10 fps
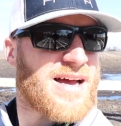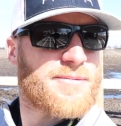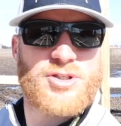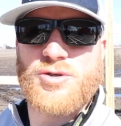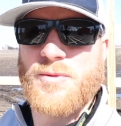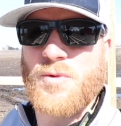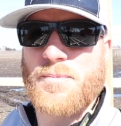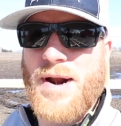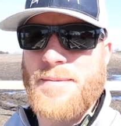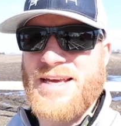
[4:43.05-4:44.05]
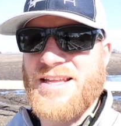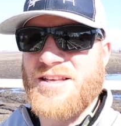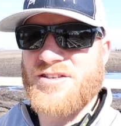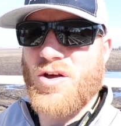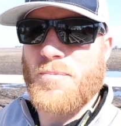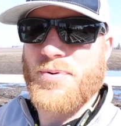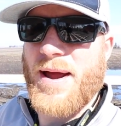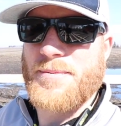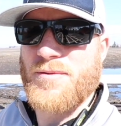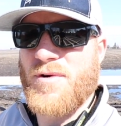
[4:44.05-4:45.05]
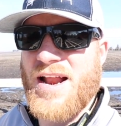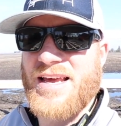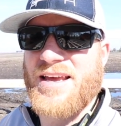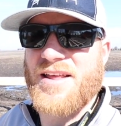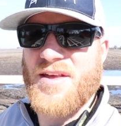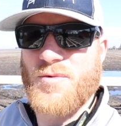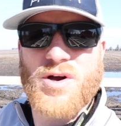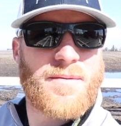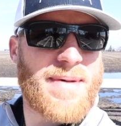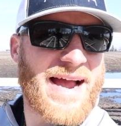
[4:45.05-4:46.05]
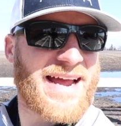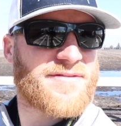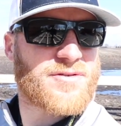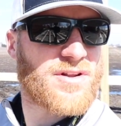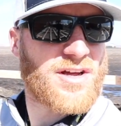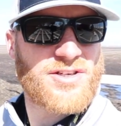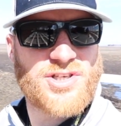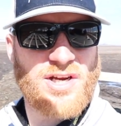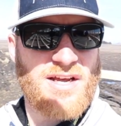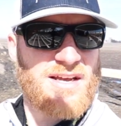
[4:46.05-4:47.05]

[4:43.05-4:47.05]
I'm assuming we'll probably get this all prepped and ready and then we'll come back after lunch